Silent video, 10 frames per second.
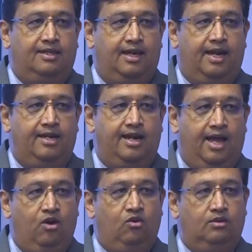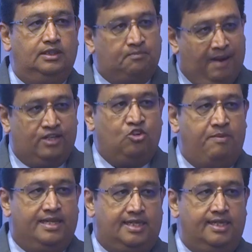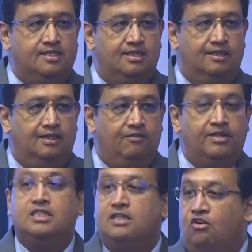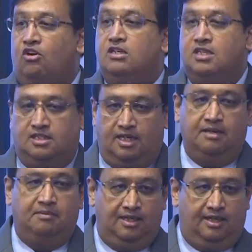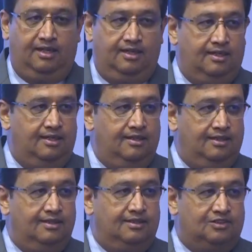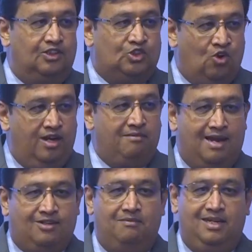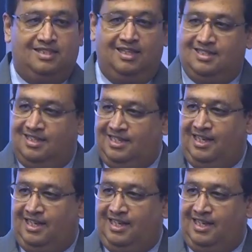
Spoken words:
and now it's back to basics, which is now called sustainability. So it's going back to basics and